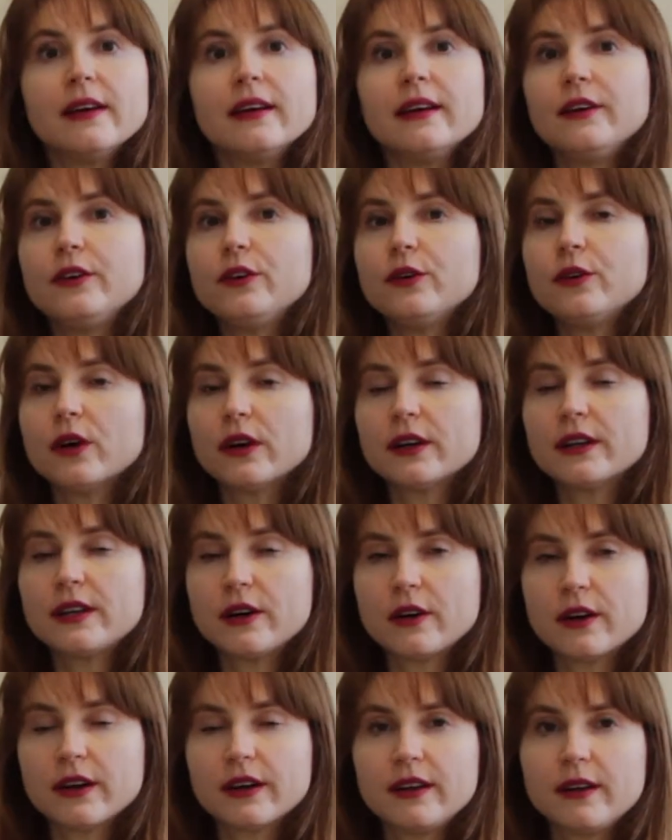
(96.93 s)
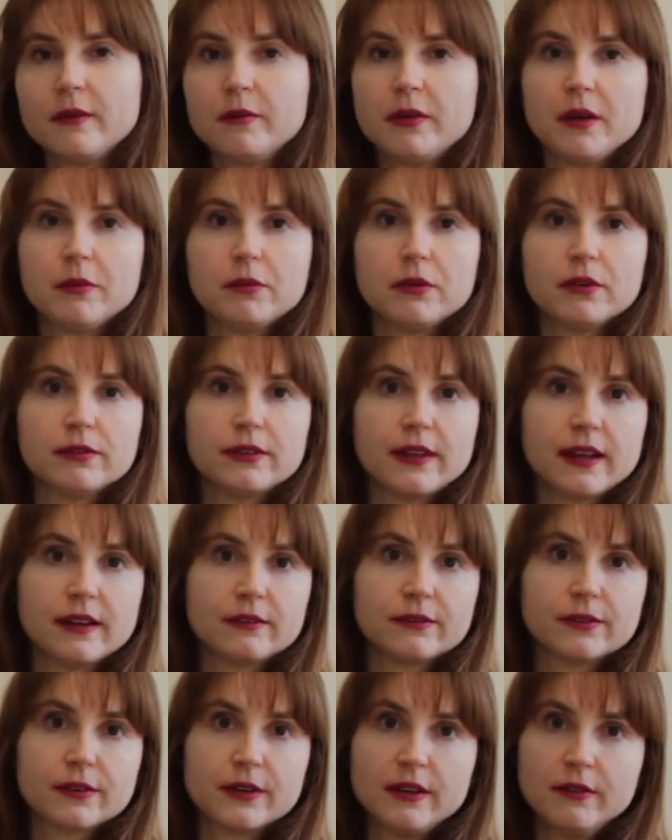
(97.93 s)
You are targeting people then
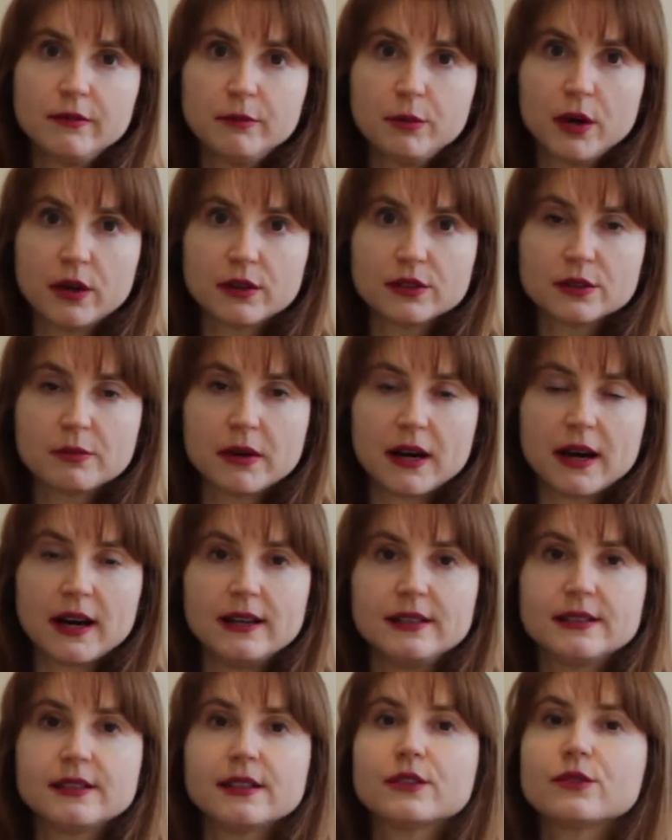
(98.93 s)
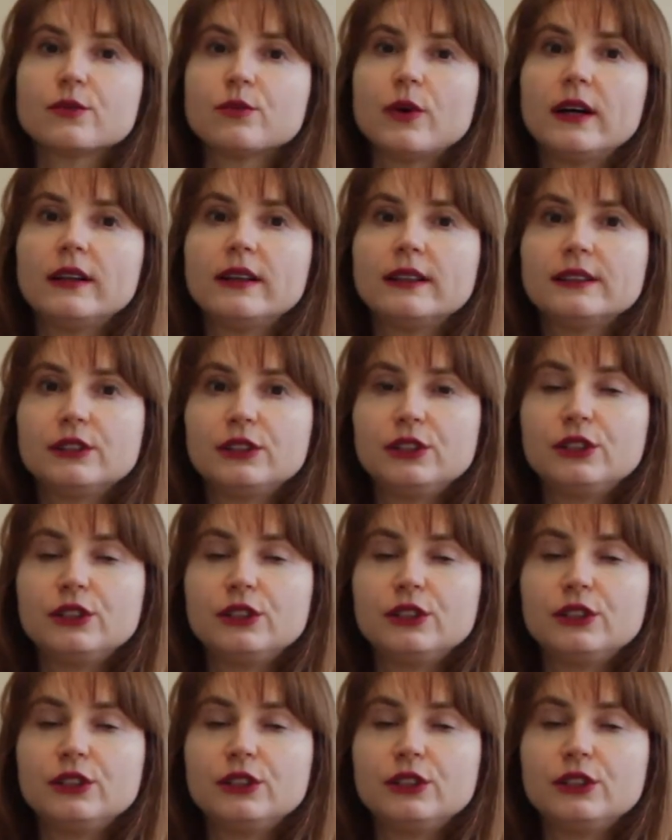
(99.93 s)
for impulse buys as well as